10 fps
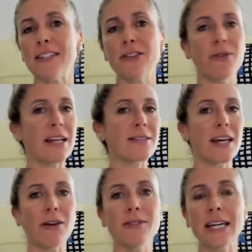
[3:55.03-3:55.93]
So things
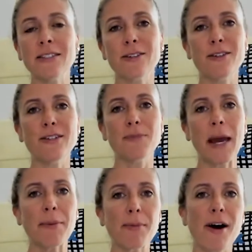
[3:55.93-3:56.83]
like utensils,
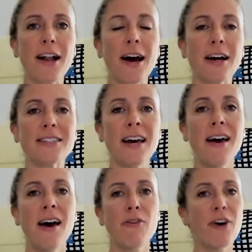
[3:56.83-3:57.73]
paper products,
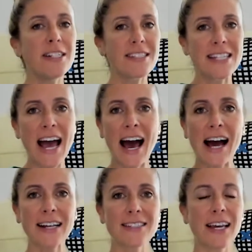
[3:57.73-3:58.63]
fun
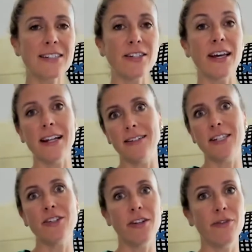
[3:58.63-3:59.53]
snacks, in
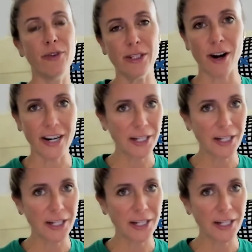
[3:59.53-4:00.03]
addition to the food they're